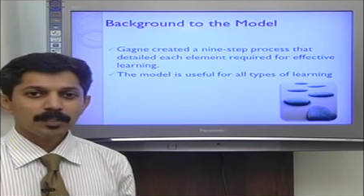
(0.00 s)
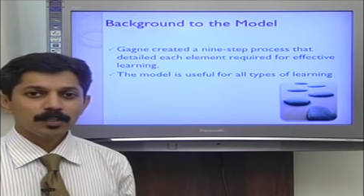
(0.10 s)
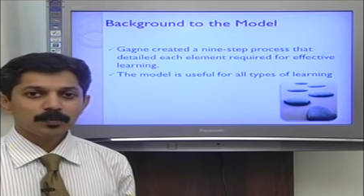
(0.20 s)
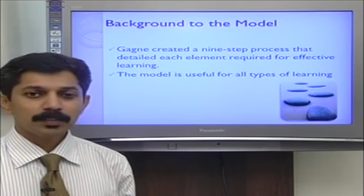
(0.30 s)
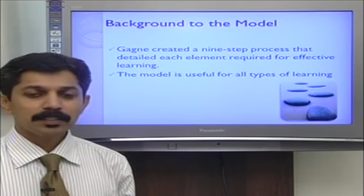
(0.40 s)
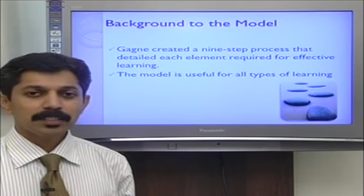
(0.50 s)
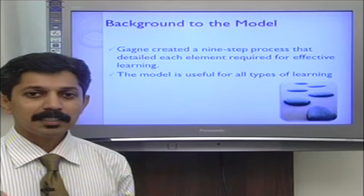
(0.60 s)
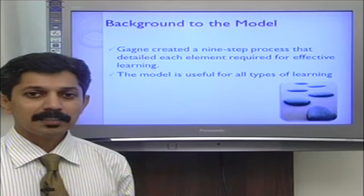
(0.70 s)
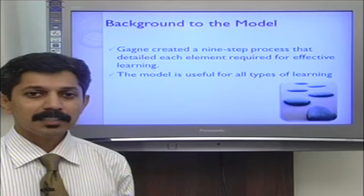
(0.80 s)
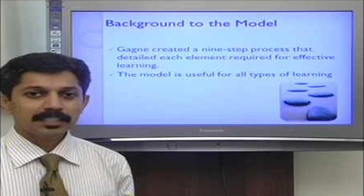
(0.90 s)
or whether
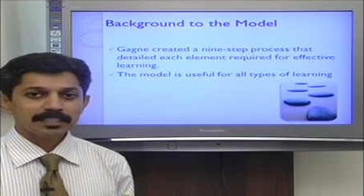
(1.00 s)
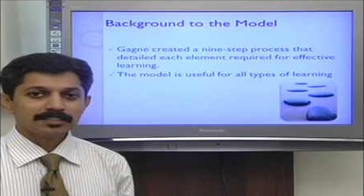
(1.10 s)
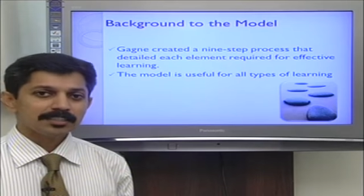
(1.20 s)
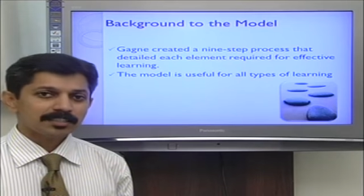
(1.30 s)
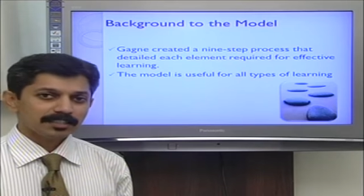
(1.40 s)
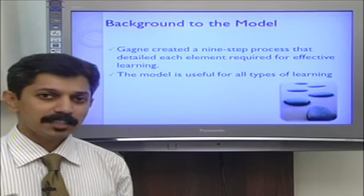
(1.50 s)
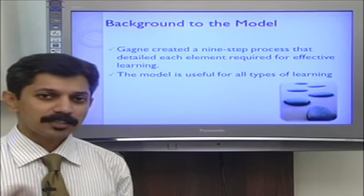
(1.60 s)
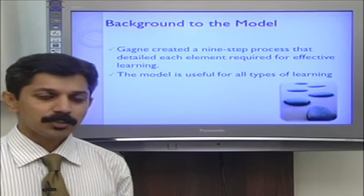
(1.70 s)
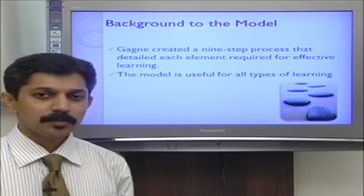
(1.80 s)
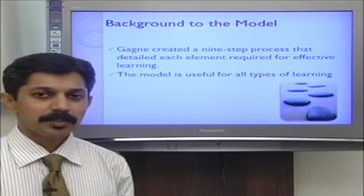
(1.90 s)
that learning is in a
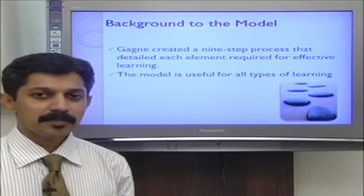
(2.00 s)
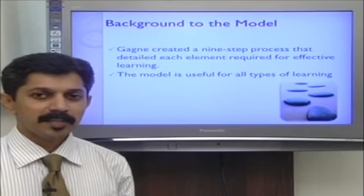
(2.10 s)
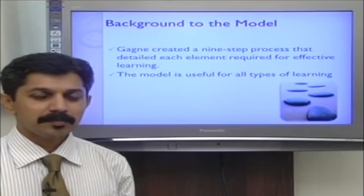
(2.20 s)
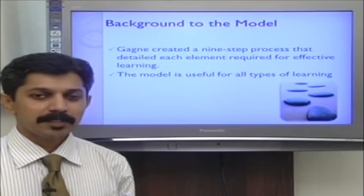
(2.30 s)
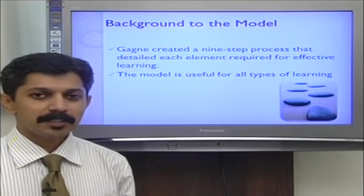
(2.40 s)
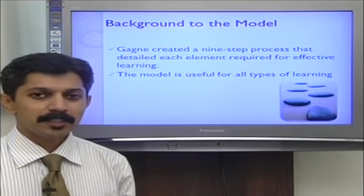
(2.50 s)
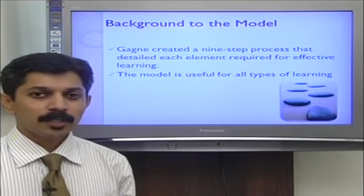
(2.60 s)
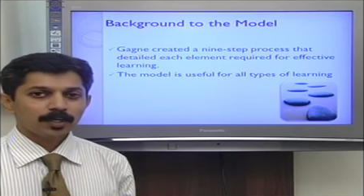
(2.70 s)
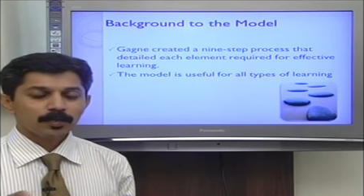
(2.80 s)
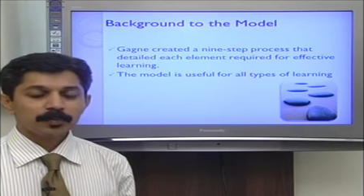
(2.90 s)
classroom environment,
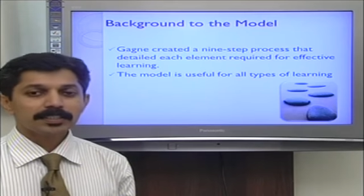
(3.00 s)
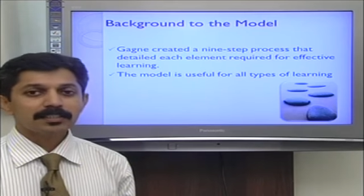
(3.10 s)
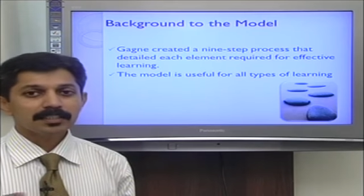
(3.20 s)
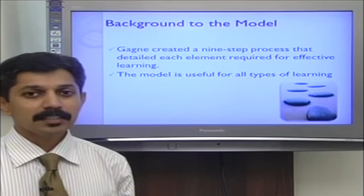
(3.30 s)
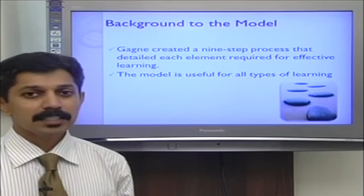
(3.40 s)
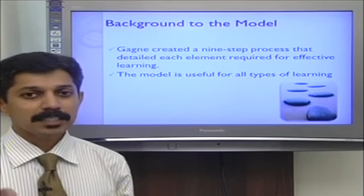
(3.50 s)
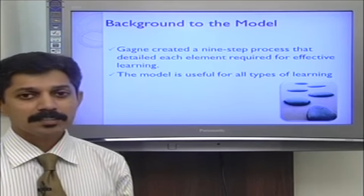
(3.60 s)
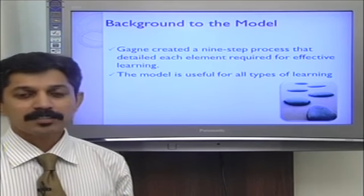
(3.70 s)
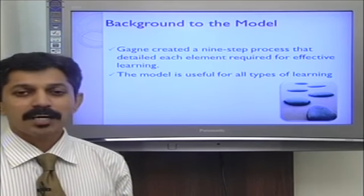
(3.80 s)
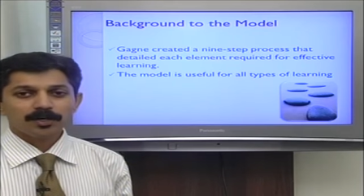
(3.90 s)
or whether the learning
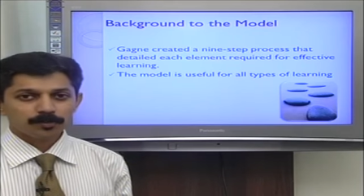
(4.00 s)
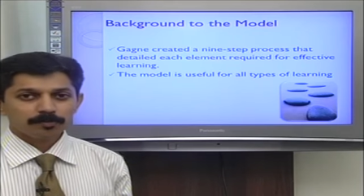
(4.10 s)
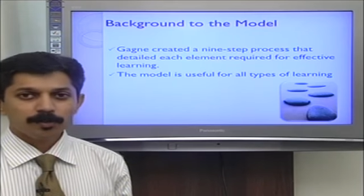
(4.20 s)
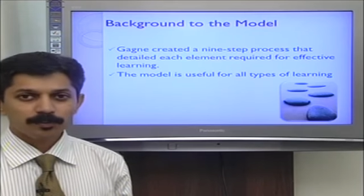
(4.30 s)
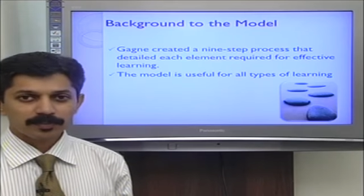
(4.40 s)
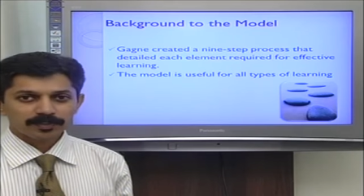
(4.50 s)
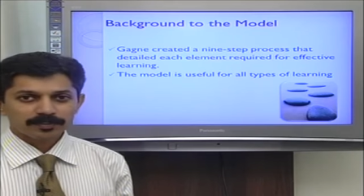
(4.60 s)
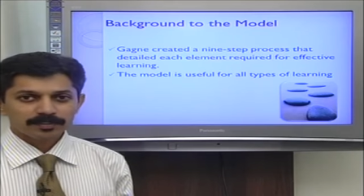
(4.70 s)
is outbound.